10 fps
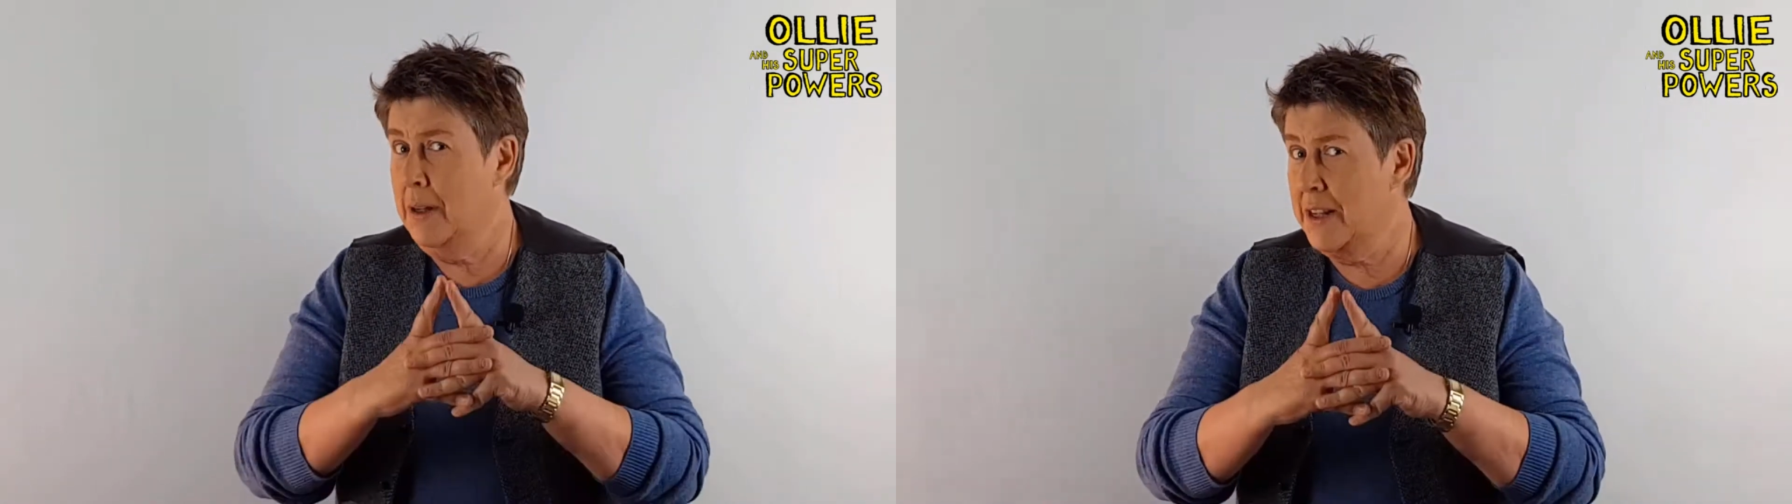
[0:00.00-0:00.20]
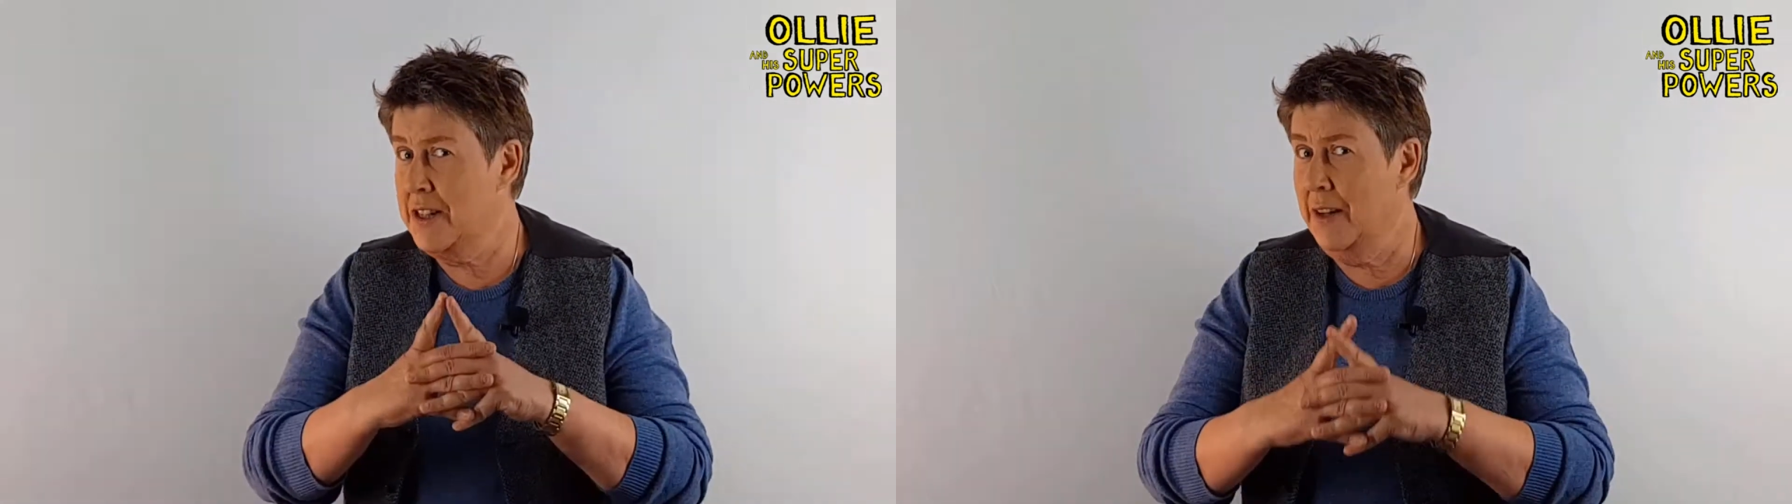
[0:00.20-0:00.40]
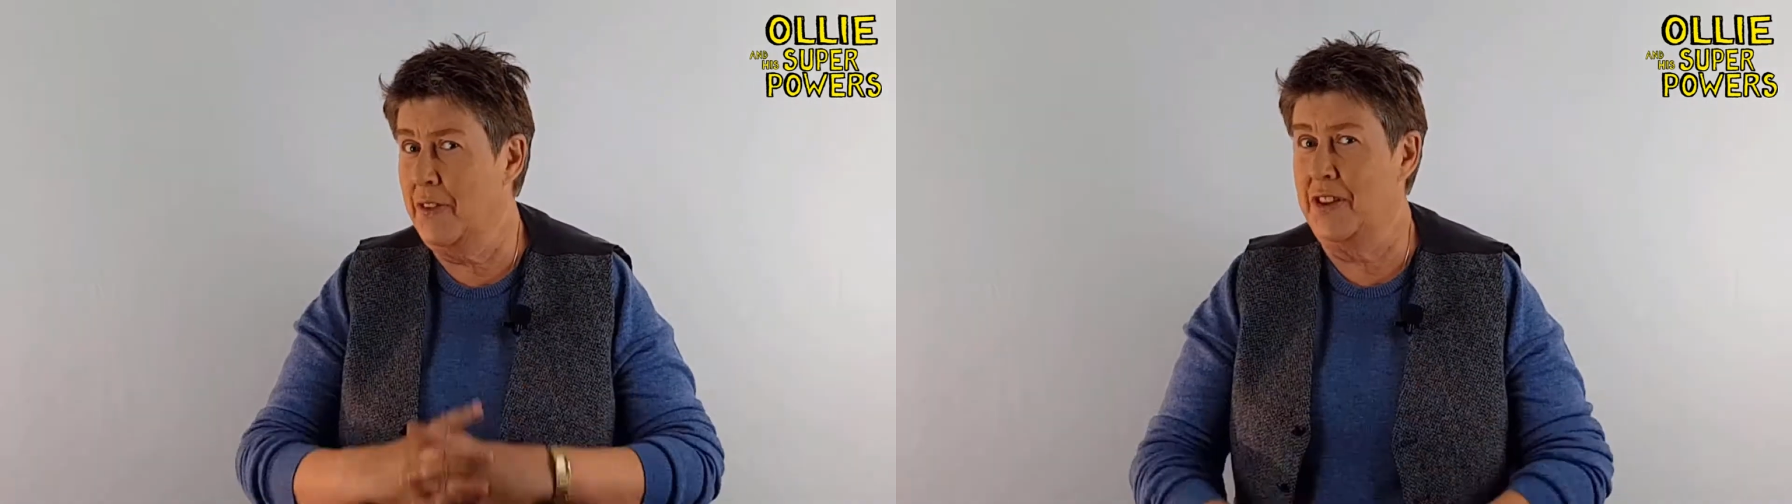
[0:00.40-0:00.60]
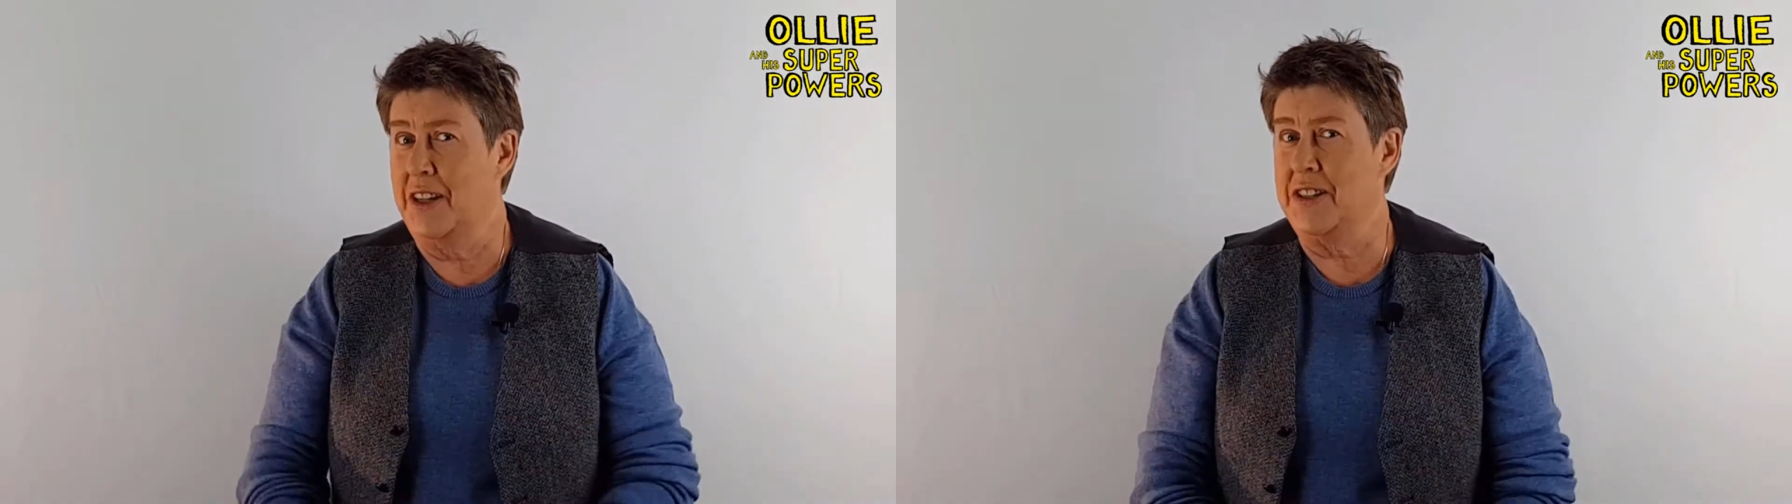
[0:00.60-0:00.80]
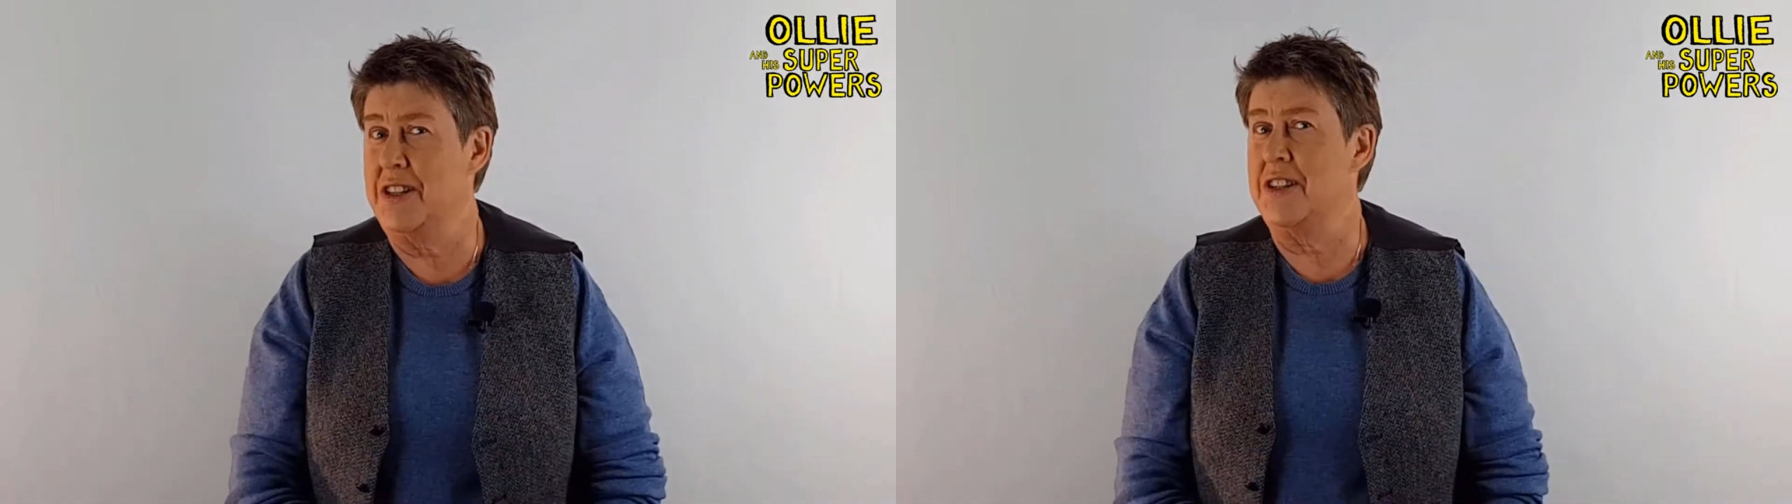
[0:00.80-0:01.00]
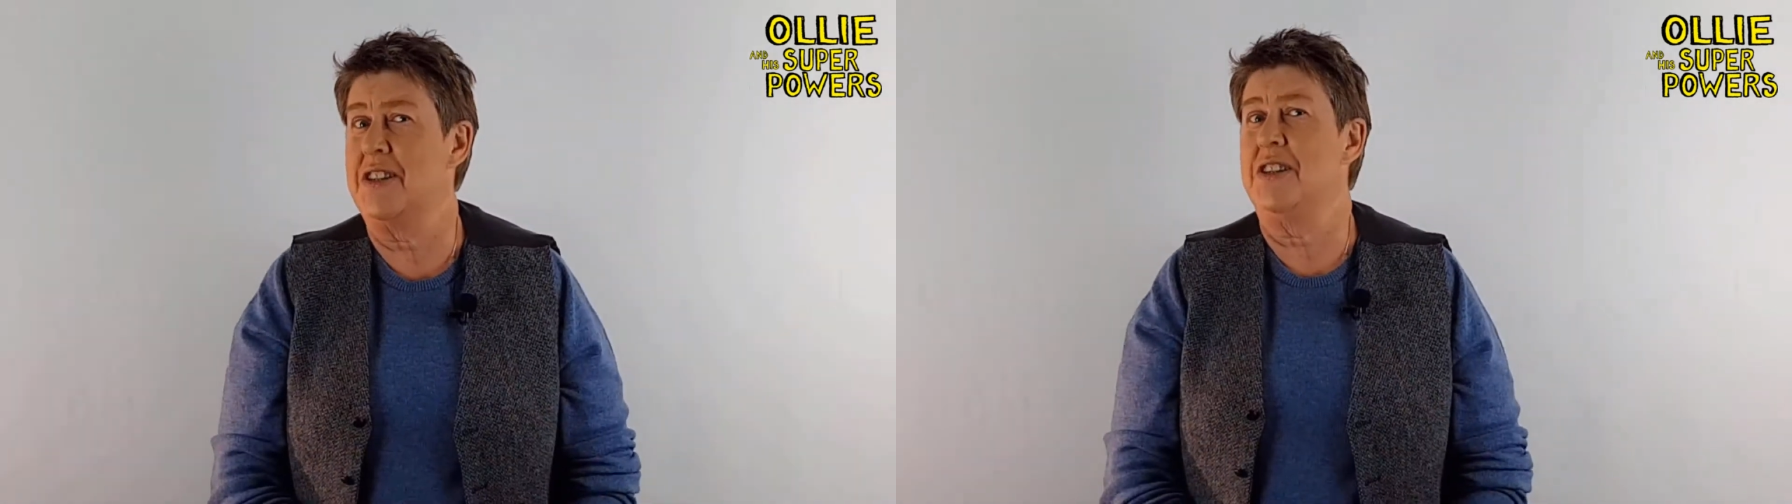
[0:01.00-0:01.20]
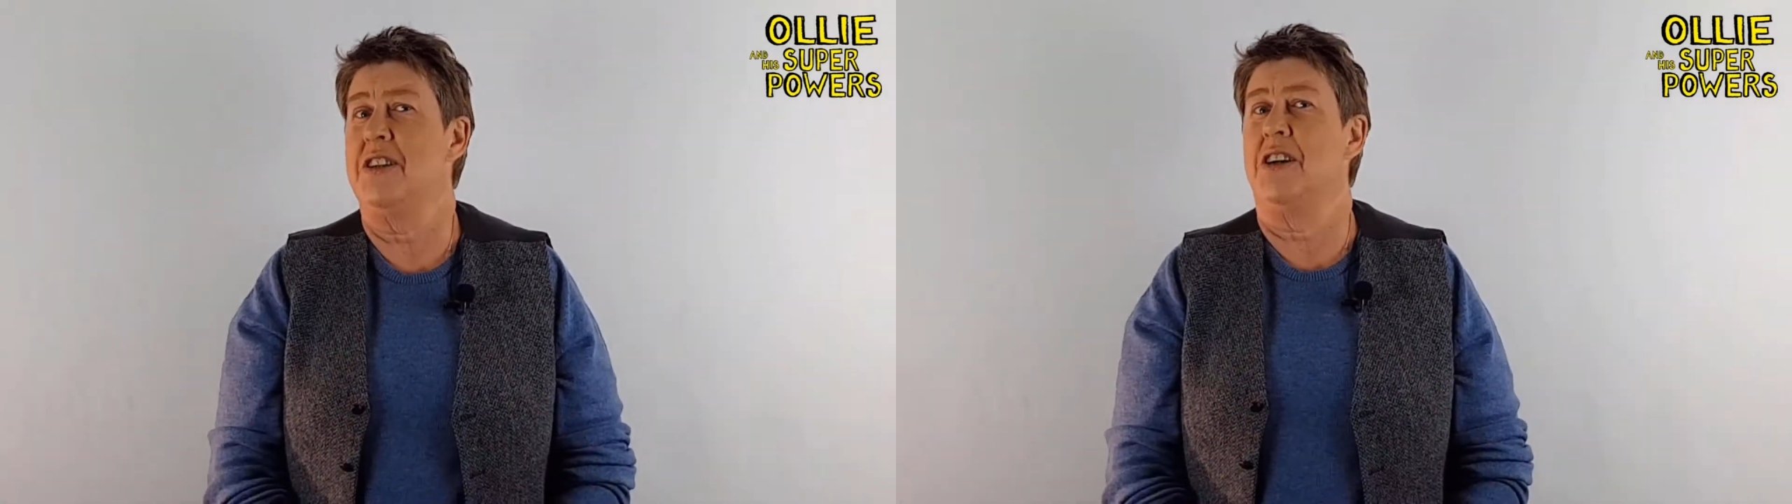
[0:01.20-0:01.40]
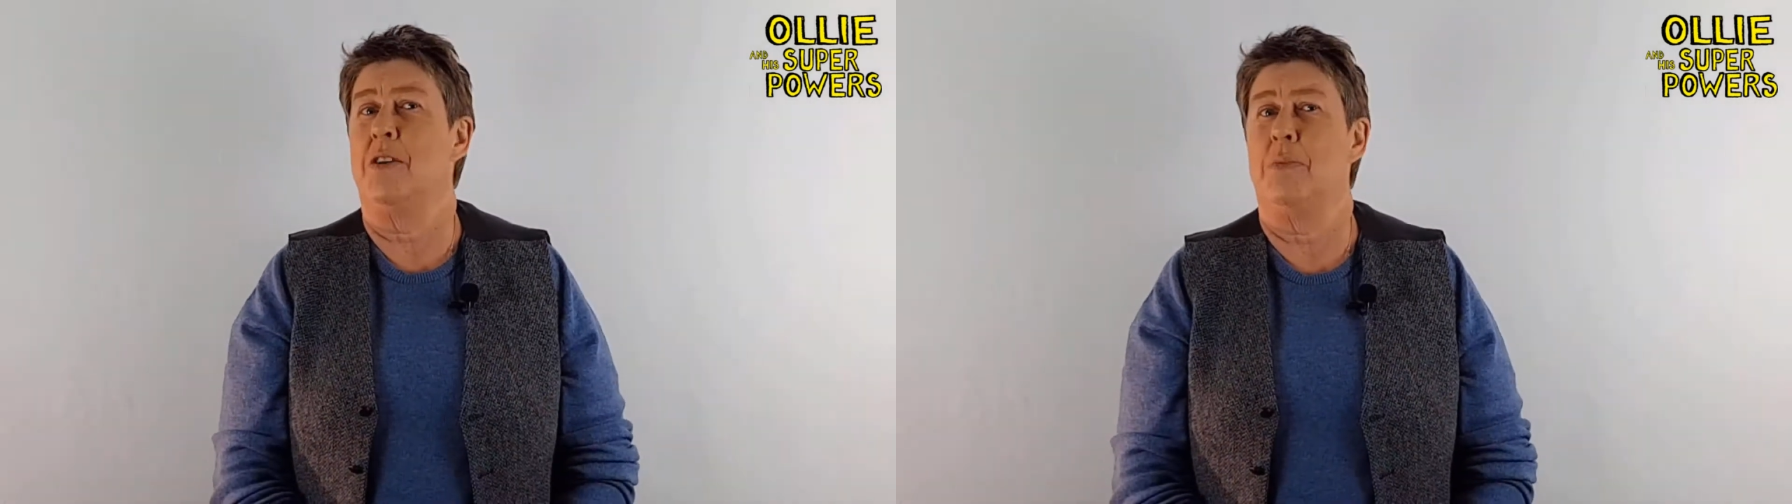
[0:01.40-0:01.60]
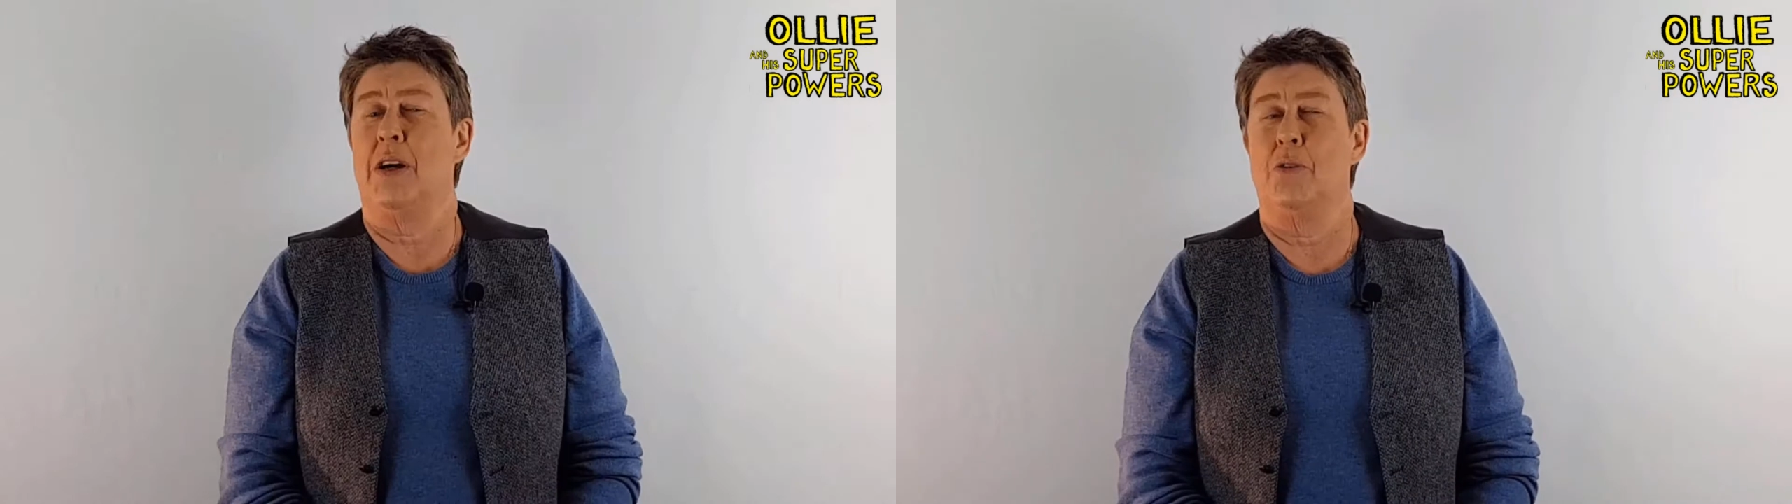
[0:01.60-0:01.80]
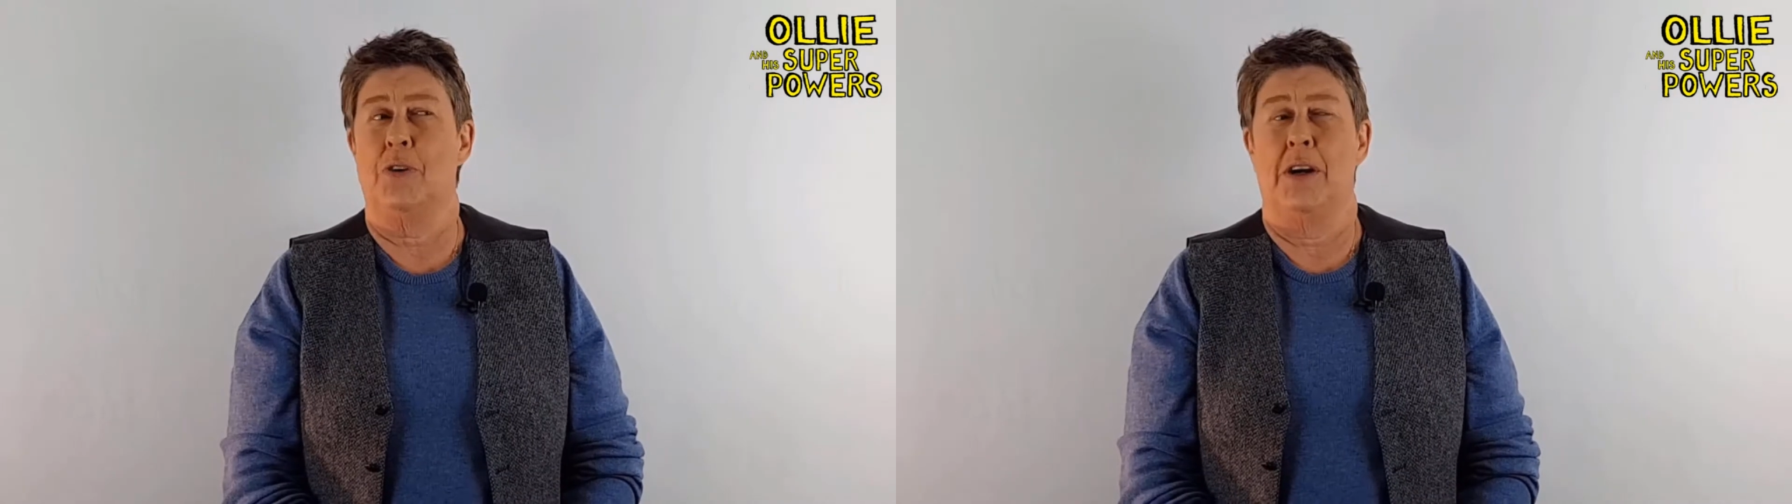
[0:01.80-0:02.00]
But that's another thing, isn't it? It's in the eye of
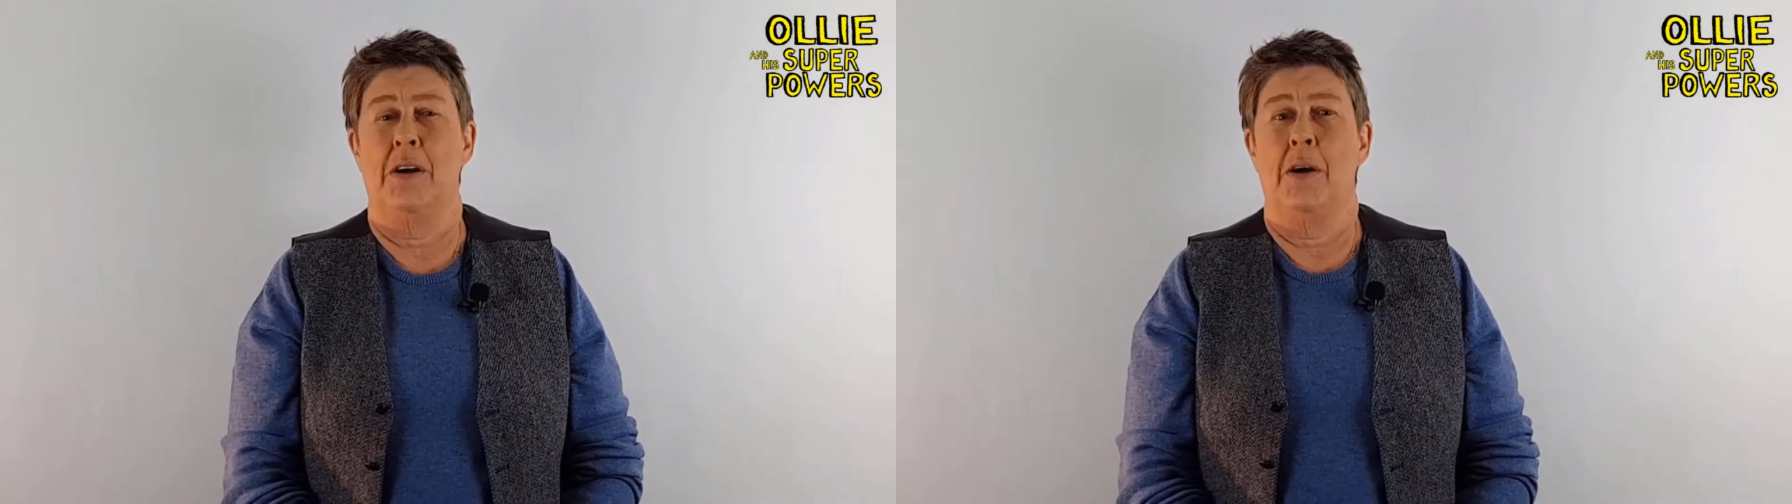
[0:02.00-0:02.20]
the beholder.